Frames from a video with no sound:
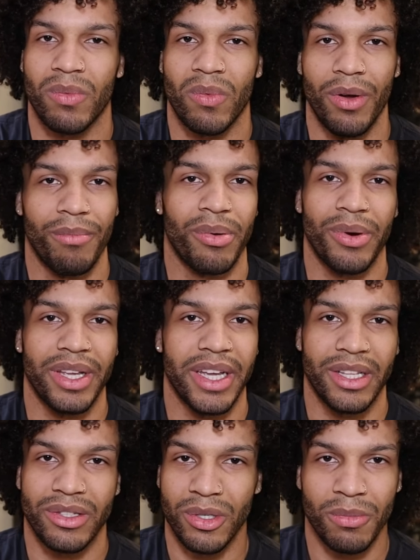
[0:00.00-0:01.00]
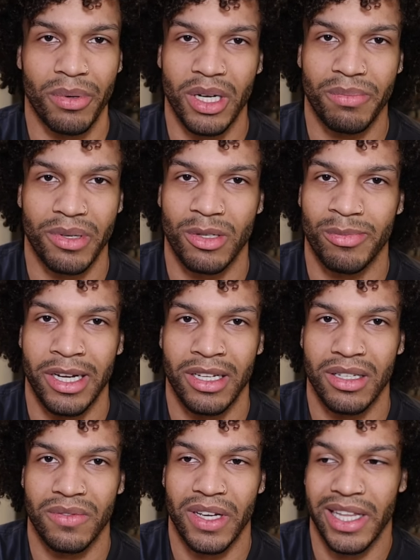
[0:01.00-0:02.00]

1-point and 2-point perspective.